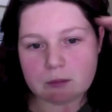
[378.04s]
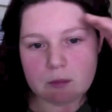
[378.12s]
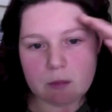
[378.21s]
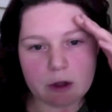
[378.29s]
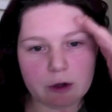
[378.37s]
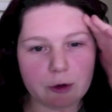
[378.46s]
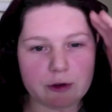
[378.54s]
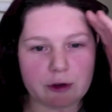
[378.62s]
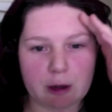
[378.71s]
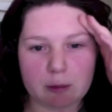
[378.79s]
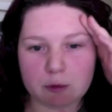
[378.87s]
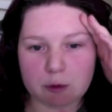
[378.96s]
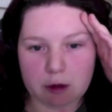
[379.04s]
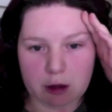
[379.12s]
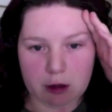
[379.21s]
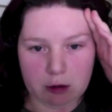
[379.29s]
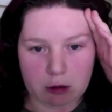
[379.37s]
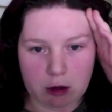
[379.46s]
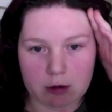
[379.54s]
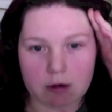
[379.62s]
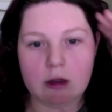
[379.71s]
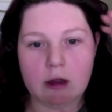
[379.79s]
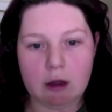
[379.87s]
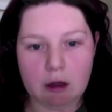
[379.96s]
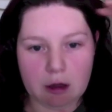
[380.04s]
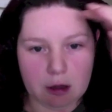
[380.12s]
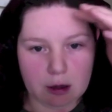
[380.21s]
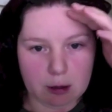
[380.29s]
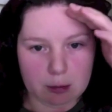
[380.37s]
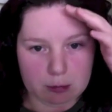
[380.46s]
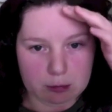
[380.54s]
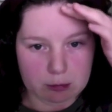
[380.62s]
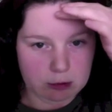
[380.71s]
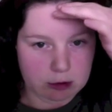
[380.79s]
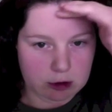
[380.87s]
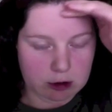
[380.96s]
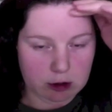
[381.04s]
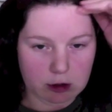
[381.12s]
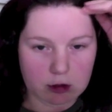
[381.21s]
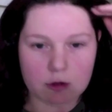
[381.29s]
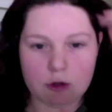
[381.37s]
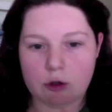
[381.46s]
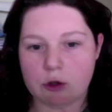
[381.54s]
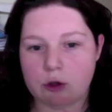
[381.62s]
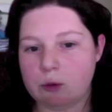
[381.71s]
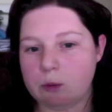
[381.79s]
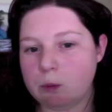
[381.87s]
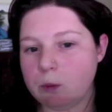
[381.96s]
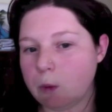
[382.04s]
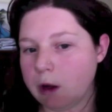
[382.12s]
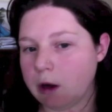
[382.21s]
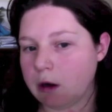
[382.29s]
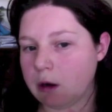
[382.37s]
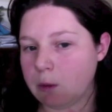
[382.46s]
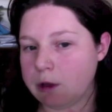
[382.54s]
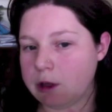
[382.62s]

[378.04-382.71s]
And also helps with your hairline. Here you could wear a wig